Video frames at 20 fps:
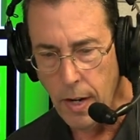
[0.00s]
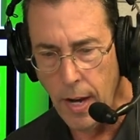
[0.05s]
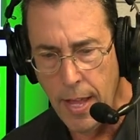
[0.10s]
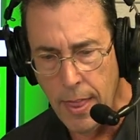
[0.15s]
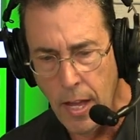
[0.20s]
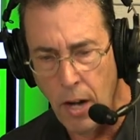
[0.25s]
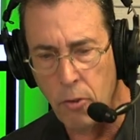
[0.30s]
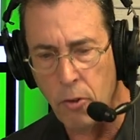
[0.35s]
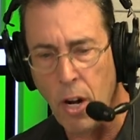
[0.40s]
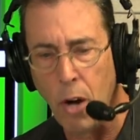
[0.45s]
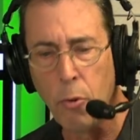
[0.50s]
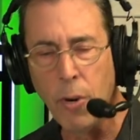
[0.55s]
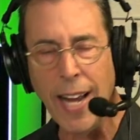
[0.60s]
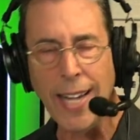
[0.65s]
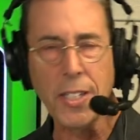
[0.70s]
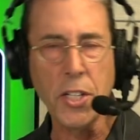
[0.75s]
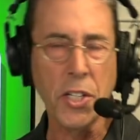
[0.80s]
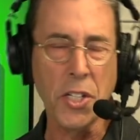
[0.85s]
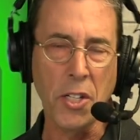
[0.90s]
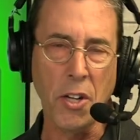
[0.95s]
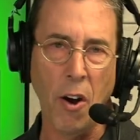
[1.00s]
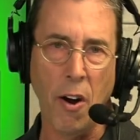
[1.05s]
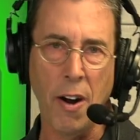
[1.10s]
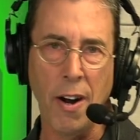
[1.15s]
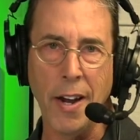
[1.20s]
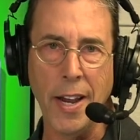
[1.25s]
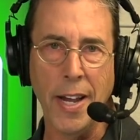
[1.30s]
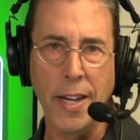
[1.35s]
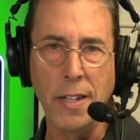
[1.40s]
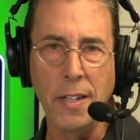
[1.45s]
and they'll go get
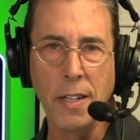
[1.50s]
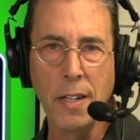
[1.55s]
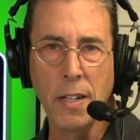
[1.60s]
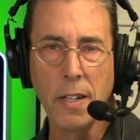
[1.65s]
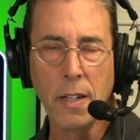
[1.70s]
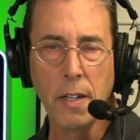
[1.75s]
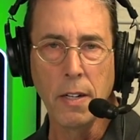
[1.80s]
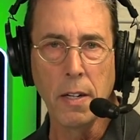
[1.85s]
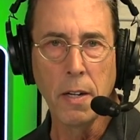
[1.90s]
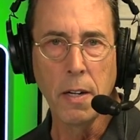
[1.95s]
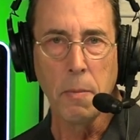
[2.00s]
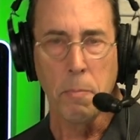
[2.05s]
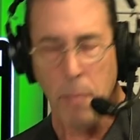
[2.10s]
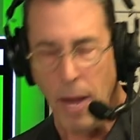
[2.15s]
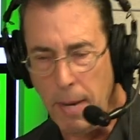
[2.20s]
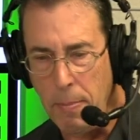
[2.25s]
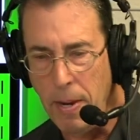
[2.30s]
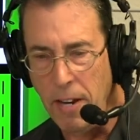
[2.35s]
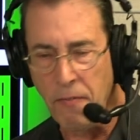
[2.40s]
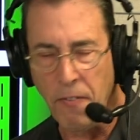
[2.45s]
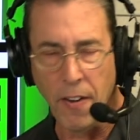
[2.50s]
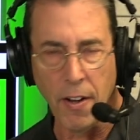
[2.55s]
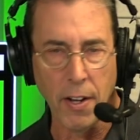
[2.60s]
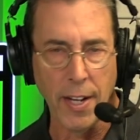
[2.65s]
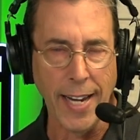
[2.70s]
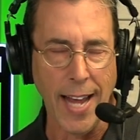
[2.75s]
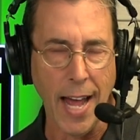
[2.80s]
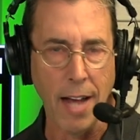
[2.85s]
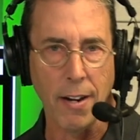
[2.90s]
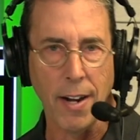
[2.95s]
started, maybe
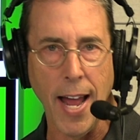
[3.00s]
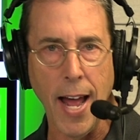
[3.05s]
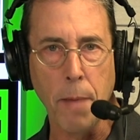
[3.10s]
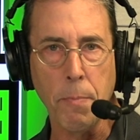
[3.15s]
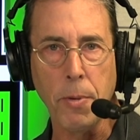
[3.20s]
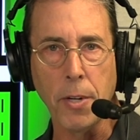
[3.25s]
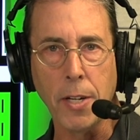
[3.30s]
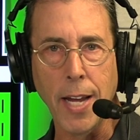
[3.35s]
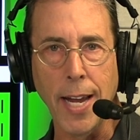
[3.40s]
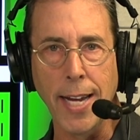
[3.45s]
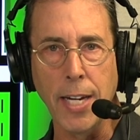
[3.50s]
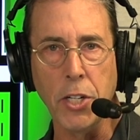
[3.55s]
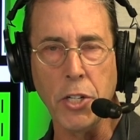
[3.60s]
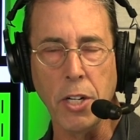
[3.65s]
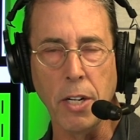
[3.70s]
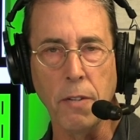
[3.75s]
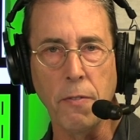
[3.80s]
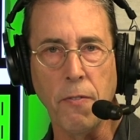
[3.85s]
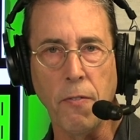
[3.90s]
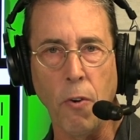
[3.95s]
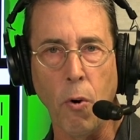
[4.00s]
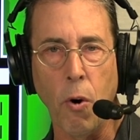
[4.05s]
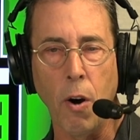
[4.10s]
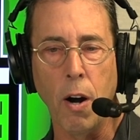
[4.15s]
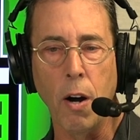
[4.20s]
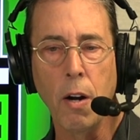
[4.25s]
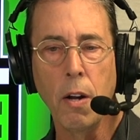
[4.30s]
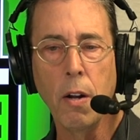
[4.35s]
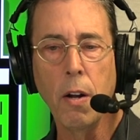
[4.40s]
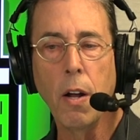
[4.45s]
filling out an application
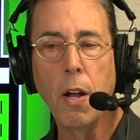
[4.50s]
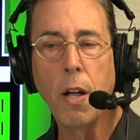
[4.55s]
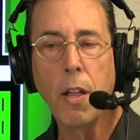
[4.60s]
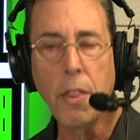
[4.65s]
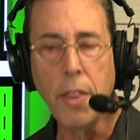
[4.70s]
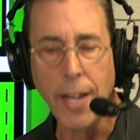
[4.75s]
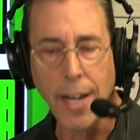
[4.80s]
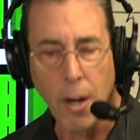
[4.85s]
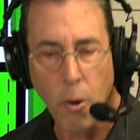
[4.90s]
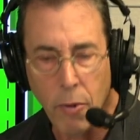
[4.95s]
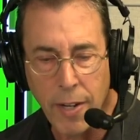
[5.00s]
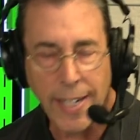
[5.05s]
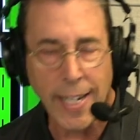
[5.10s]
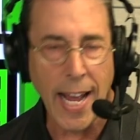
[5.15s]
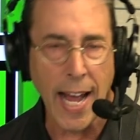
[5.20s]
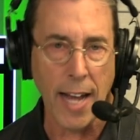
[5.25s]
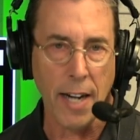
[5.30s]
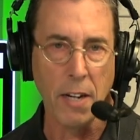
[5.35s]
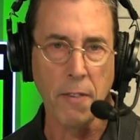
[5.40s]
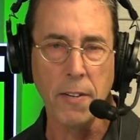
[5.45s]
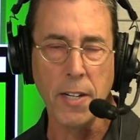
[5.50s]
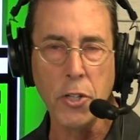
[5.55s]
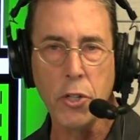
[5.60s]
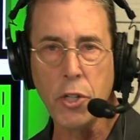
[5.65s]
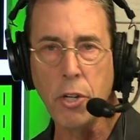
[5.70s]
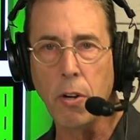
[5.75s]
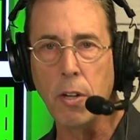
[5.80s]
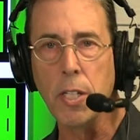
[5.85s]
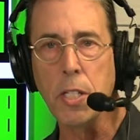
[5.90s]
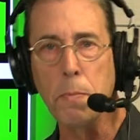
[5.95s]
for the only kind of
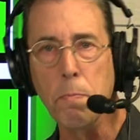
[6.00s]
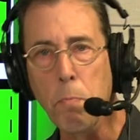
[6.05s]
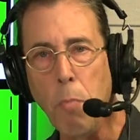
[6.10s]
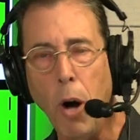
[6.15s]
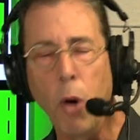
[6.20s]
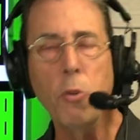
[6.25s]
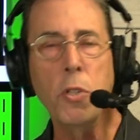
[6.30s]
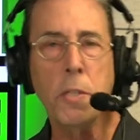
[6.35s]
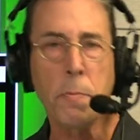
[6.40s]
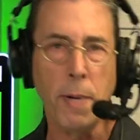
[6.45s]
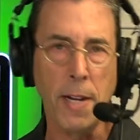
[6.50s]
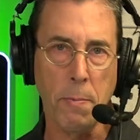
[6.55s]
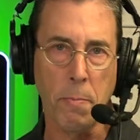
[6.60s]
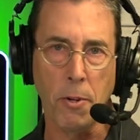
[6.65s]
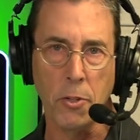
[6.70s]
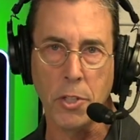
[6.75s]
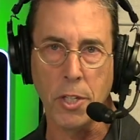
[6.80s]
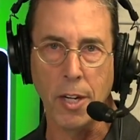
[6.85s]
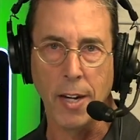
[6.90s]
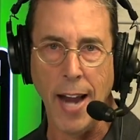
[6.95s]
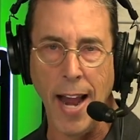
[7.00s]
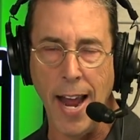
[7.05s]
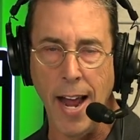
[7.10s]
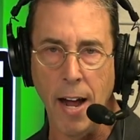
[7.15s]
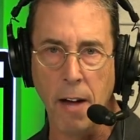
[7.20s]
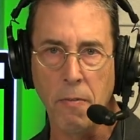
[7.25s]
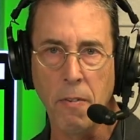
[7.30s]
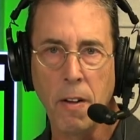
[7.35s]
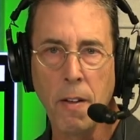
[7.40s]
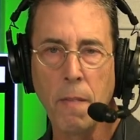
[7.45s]
insurance most people should
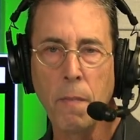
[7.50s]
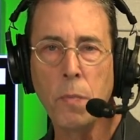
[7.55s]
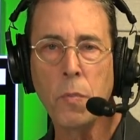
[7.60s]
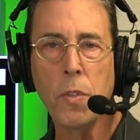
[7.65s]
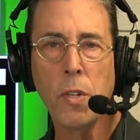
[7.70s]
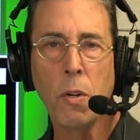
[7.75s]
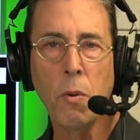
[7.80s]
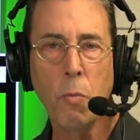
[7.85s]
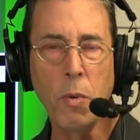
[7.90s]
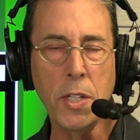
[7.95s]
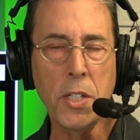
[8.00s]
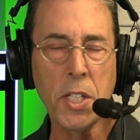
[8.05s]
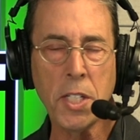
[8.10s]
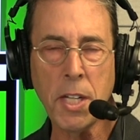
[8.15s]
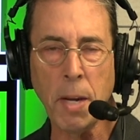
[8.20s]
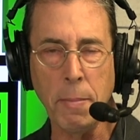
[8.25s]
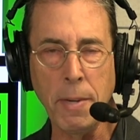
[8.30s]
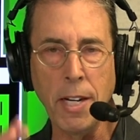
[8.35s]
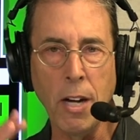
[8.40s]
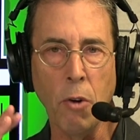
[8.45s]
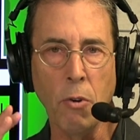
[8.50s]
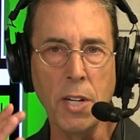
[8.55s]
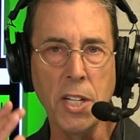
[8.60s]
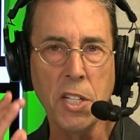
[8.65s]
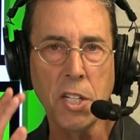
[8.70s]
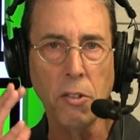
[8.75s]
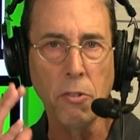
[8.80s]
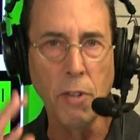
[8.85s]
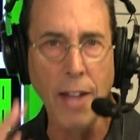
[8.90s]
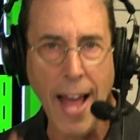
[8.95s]
have, which is something known
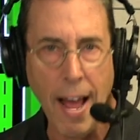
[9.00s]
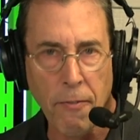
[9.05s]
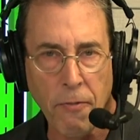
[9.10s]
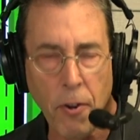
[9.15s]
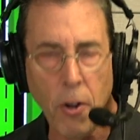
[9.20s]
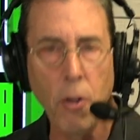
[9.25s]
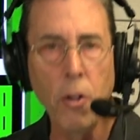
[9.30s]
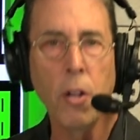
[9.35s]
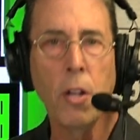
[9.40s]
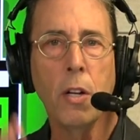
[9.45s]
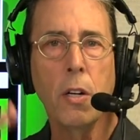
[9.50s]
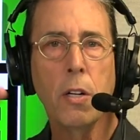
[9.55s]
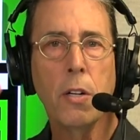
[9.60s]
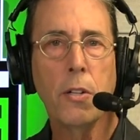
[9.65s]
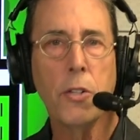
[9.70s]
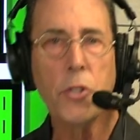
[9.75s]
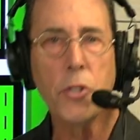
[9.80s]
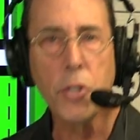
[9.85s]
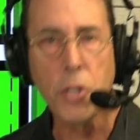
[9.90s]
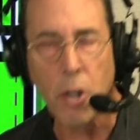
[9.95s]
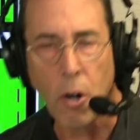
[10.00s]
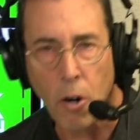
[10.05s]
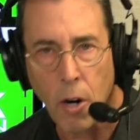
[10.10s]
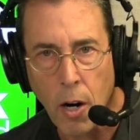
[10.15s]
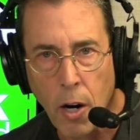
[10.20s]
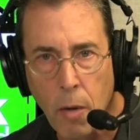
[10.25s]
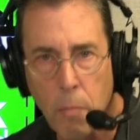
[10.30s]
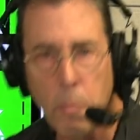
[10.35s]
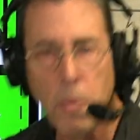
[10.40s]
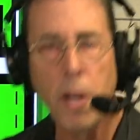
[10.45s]
as level
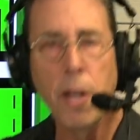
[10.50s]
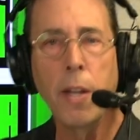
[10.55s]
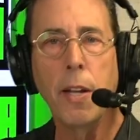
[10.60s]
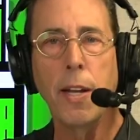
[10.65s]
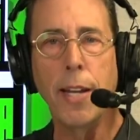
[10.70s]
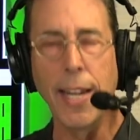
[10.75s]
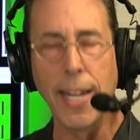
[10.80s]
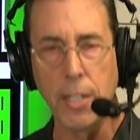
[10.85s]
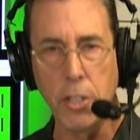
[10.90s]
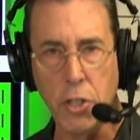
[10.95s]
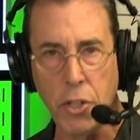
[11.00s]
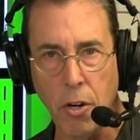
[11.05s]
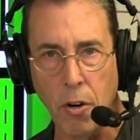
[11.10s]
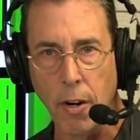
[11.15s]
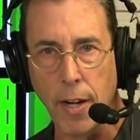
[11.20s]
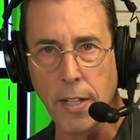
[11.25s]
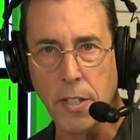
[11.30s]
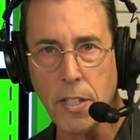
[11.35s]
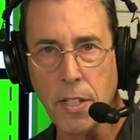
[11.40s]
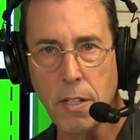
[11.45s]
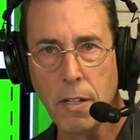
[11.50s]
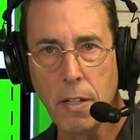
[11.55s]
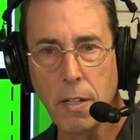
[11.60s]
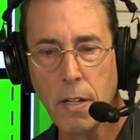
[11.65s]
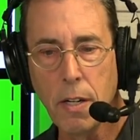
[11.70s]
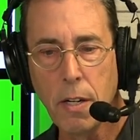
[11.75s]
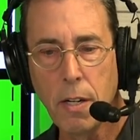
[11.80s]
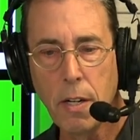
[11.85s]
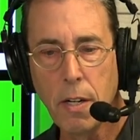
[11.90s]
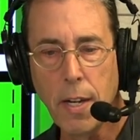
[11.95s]
term insurance.
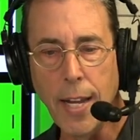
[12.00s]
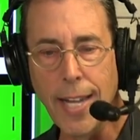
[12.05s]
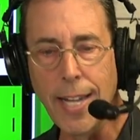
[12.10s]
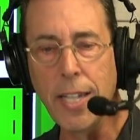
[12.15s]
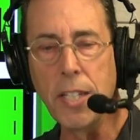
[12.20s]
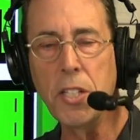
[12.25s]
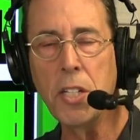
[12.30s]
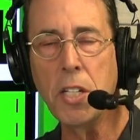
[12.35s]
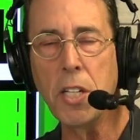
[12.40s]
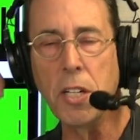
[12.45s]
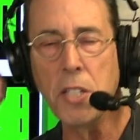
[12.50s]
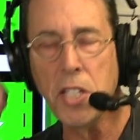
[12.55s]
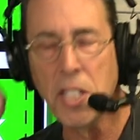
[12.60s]
It is a